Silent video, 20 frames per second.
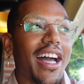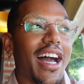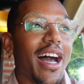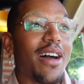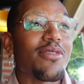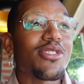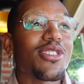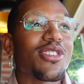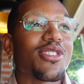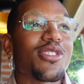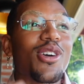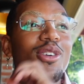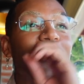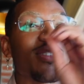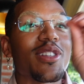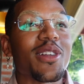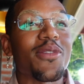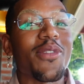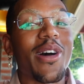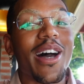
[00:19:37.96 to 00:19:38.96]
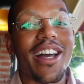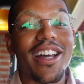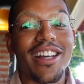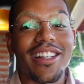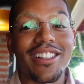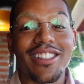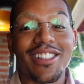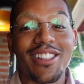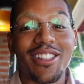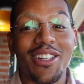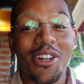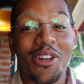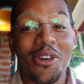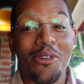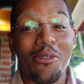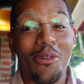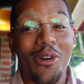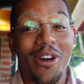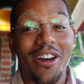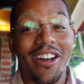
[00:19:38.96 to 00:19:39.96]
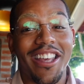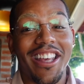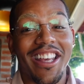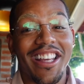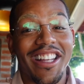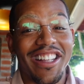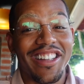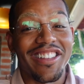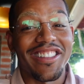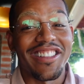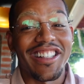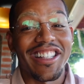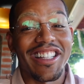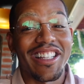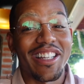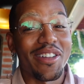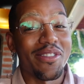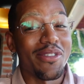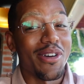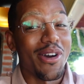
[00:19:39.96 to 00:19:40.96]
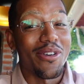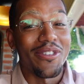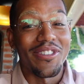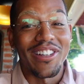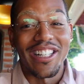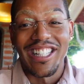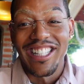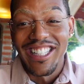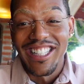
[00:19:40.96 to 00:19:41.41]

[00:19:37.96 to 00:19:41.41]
I'm just nervous that my ex is gonna walk in here and leave over.